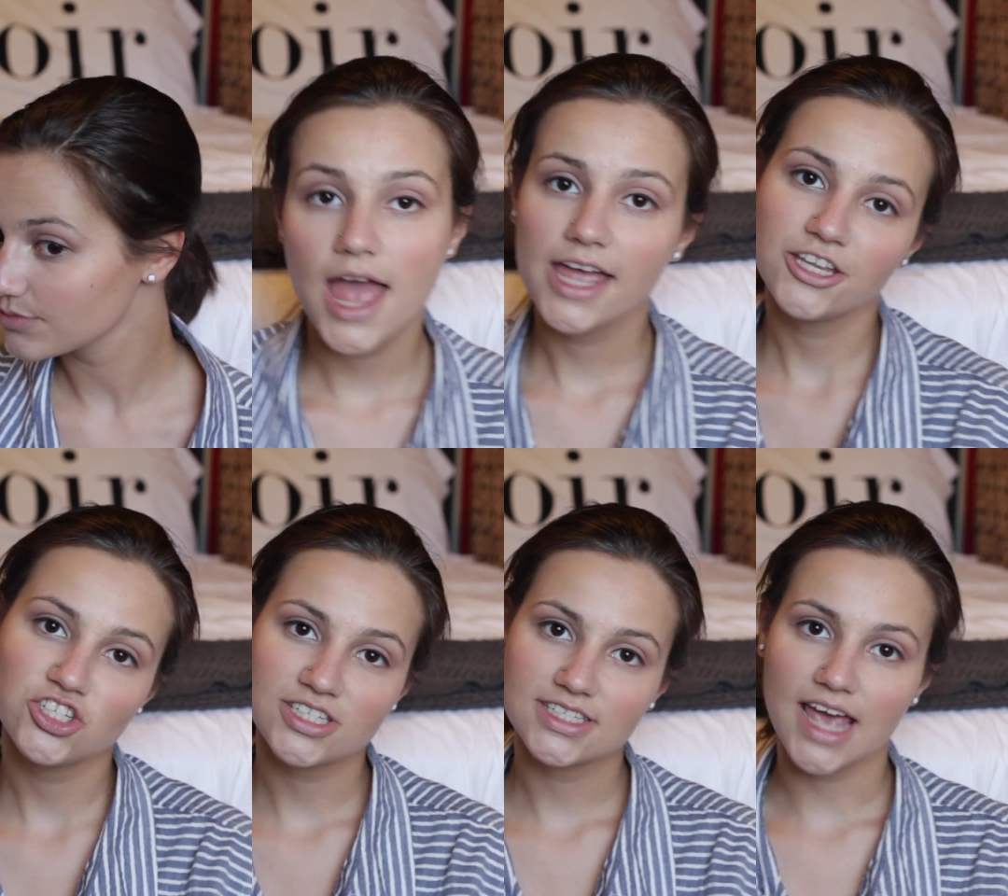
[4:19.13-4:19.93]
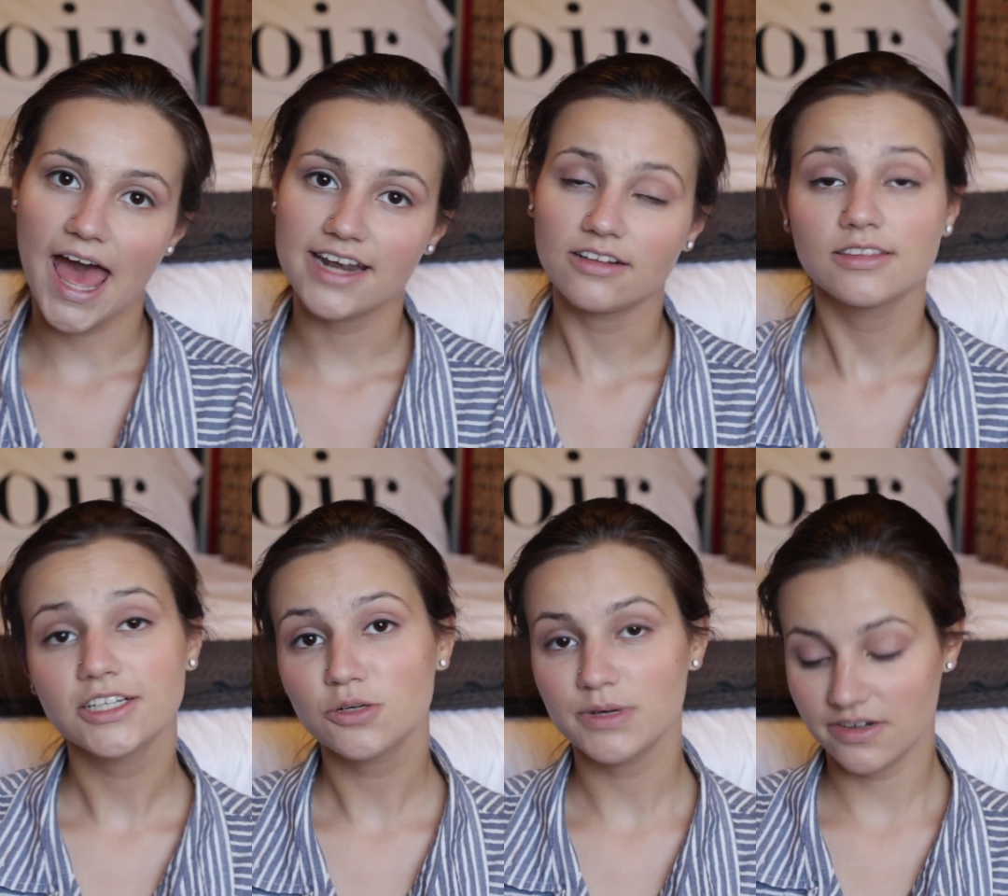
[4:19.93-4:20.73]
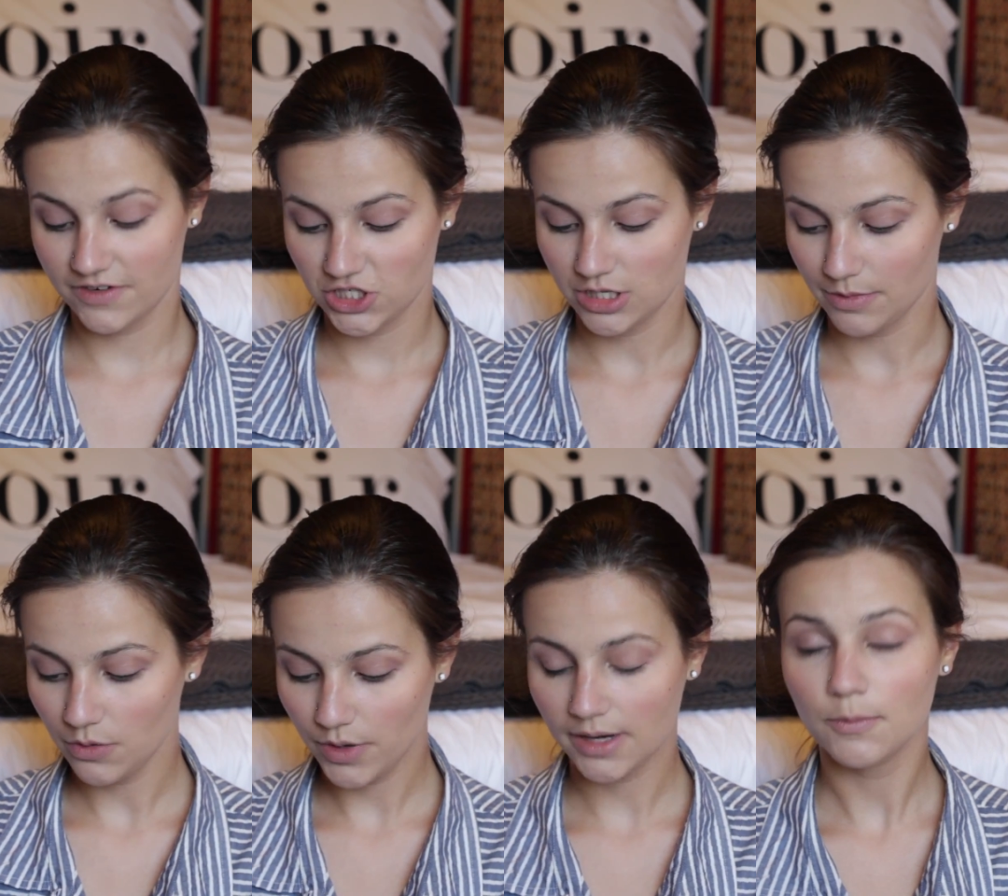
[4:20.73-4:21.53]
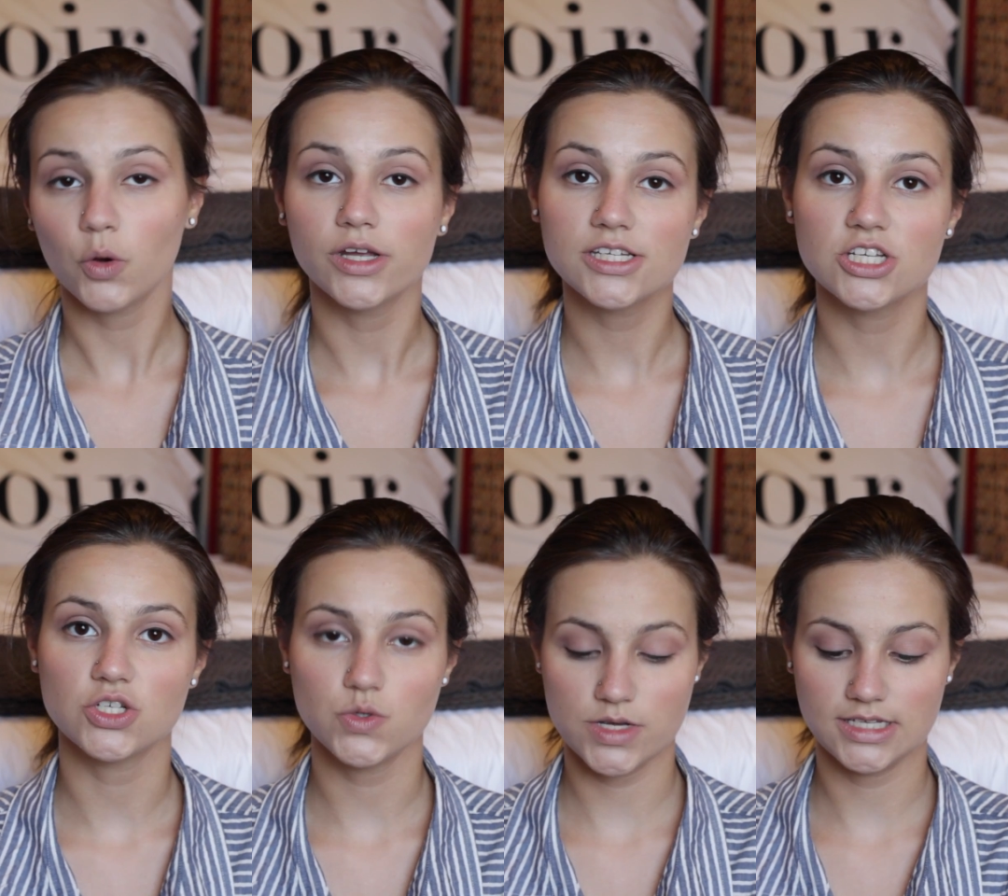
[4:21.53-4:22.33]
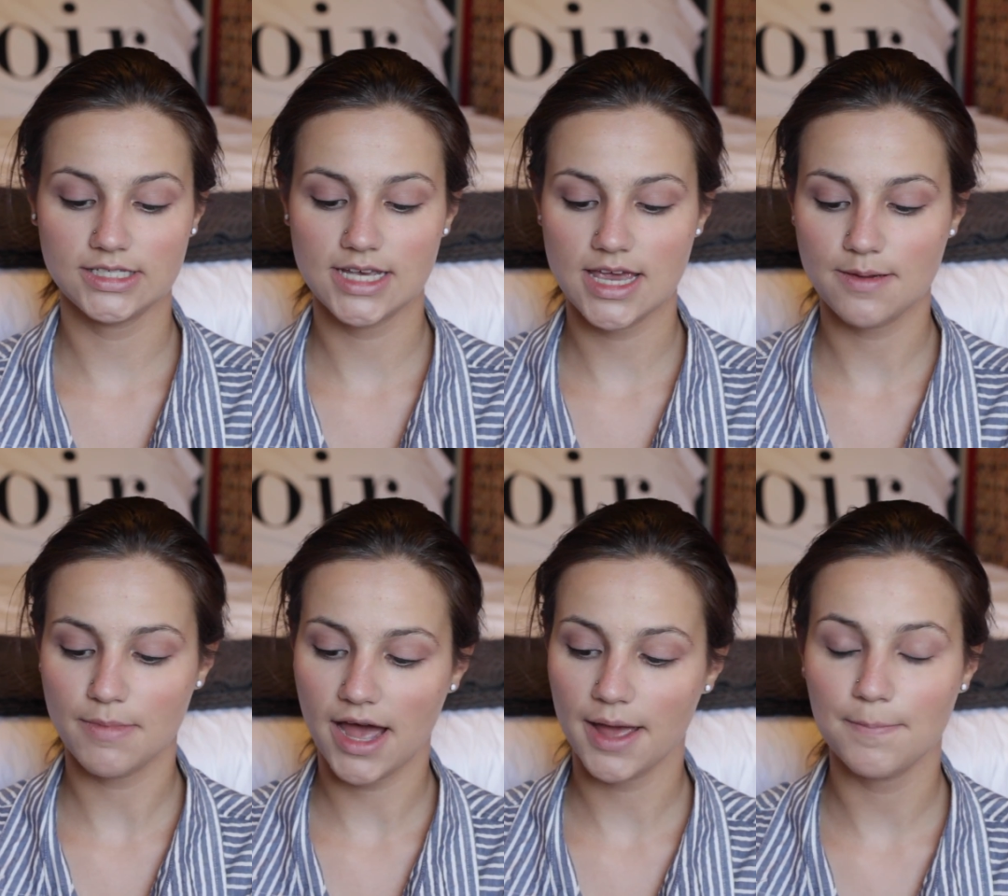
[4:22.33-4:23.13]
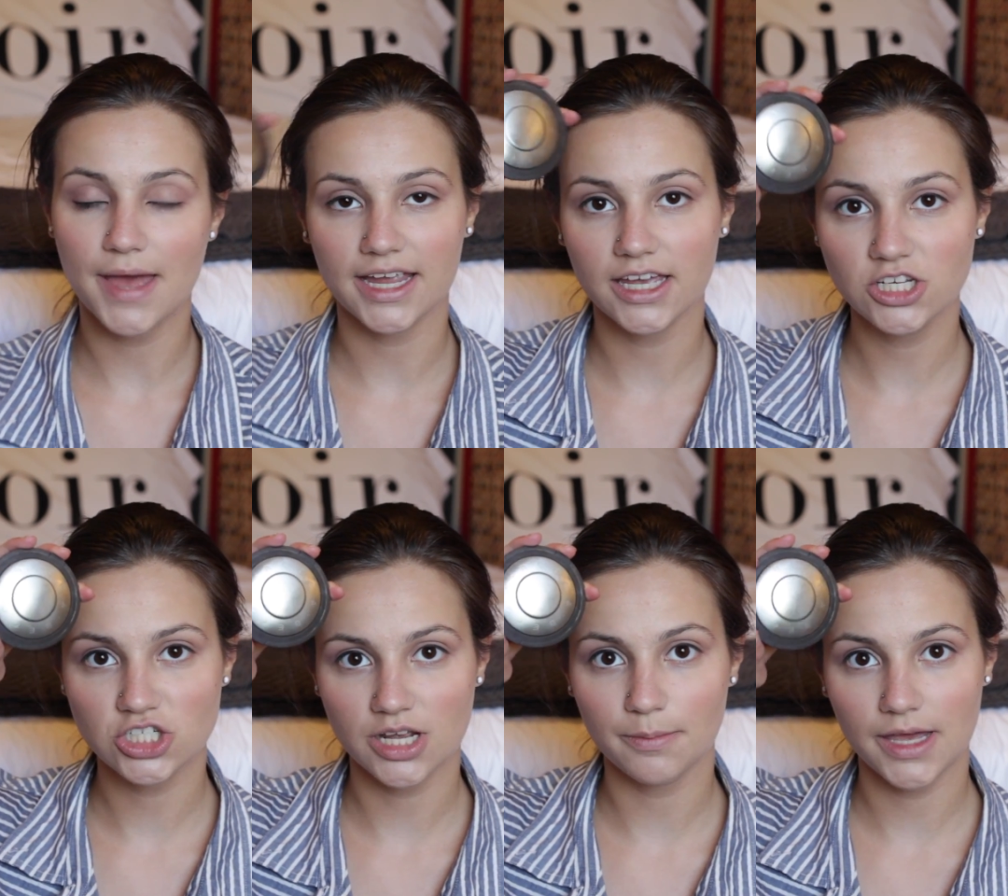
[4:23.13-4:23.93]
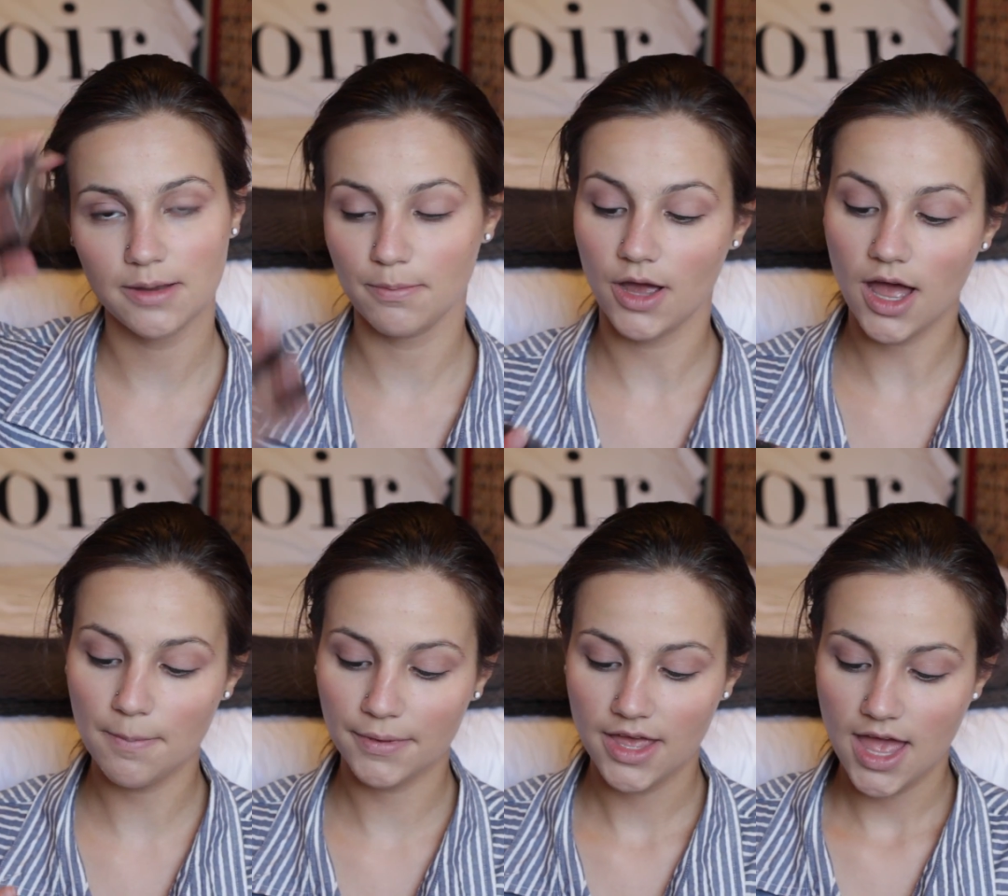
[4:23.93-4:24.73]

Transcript: And just to add a little bit of a shimmer, what I'm going to do is take my Becca Champagne Pop